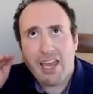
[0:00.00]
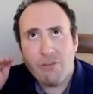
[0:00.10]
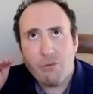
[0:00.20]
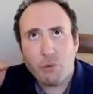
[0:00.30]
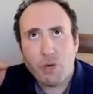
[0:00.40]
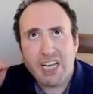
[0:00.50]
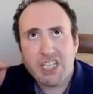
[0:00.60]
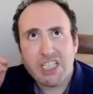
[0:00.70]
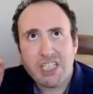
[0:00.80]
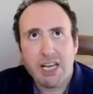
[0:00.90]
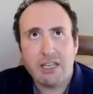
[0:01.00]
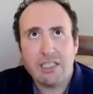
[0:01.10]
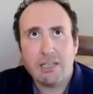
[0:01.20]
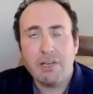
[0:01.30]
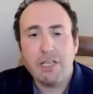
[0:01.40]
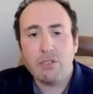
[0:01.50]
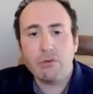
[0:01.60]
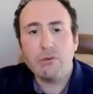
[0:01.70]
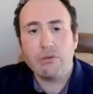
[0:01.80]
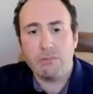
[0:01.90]
Even what I just said, somebody's
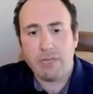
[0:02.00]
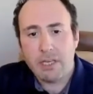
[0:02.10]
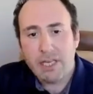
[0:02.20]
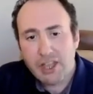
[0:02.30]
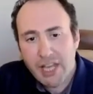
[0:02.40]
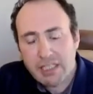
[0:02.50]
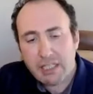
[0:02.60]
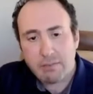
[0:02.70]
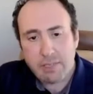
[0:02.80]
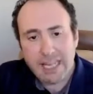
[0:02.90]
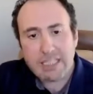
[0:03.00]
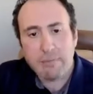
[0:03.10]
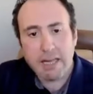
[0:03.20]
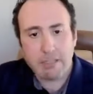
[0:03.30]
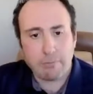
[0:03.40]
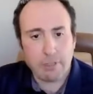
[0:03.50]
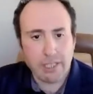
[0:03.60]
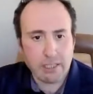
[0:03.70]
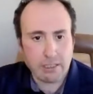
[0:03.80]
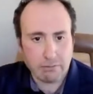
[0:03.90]
rude to me. That's an, that's my
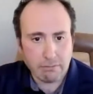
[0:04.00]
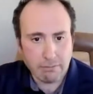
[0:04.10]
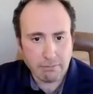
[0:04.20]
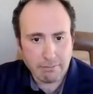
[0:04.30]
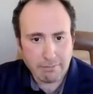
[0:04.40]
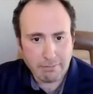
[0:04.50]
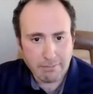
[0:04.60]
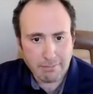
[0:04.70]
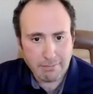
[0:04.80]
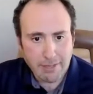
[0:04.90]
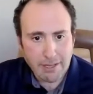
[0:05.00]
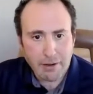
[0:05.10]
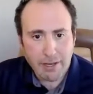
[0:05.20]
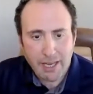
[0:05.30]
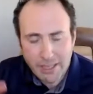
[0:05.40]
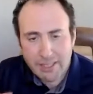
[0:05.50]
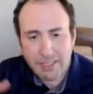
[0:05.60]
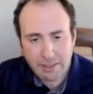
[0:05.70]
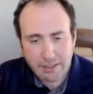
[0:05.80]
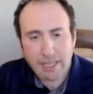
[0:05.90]
interpretation. Okay, this
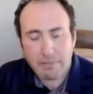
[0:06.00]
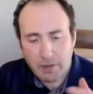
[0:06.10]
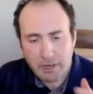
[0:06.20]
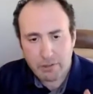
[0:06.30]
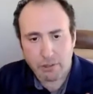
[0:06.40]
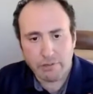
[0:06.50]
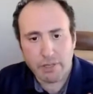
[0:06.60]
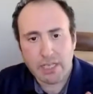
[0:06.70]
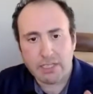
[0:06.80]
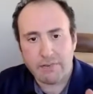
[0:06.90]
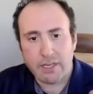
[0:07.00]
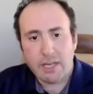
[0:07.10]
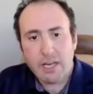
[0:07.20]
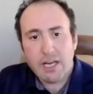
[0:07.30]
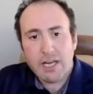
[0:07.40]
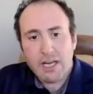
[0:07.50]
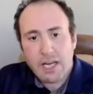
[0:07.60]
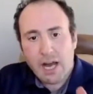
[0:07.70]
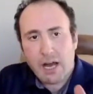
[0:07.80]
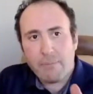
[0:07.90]
is another part of Stoic philosophy.
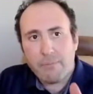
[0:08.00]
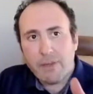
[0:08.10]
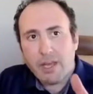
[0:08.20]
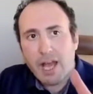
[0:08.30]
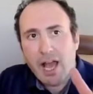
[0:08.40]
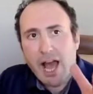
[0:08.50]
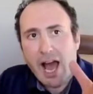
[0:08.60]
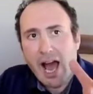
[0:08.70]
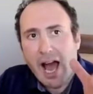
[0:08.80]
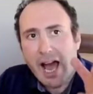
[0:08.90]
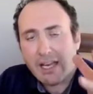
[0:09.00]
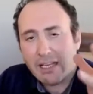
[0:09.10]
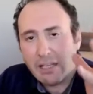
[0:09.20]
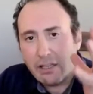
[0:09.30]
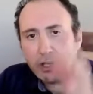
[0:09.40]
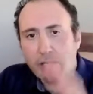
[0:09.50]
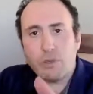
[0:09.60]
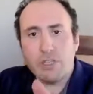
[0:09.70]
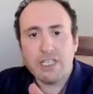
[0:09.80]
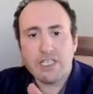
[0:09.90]
Um, I can look at
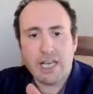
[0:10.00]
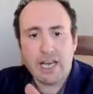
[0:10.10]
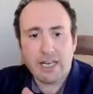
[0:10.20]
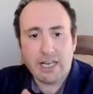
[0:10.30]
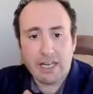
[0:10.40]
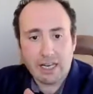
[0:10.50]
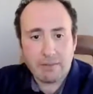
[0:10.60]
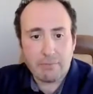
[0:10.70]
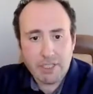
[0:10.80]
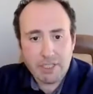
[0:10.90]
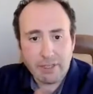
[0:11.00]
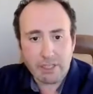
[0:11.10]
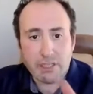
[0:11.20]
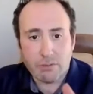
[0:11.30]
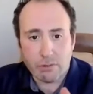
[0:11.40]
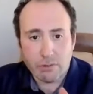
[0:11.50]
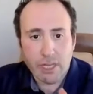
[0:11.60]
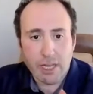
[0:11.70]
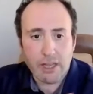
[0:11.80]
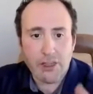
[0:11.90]
what they said and I can perceive it as rude,
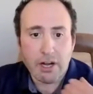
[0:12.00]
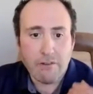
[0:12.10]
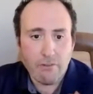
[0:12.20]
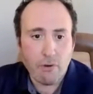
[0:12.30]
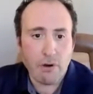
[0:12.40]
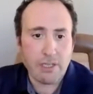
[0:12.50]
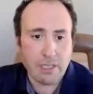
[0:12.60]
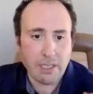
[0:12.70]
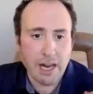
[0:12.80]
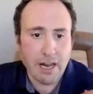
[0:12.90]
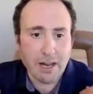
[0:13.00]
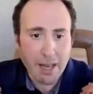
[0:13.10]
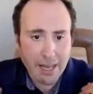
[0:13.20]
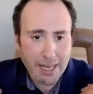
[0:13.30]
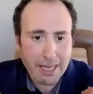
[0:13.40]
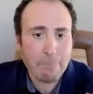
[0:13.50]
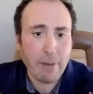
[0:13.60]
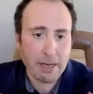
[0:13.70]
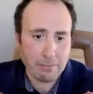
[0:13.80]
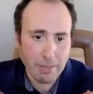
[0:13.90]
and therefore it's gonna
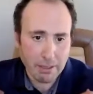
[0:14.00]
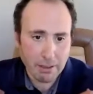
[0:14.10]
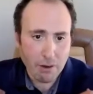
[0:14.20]
impact me.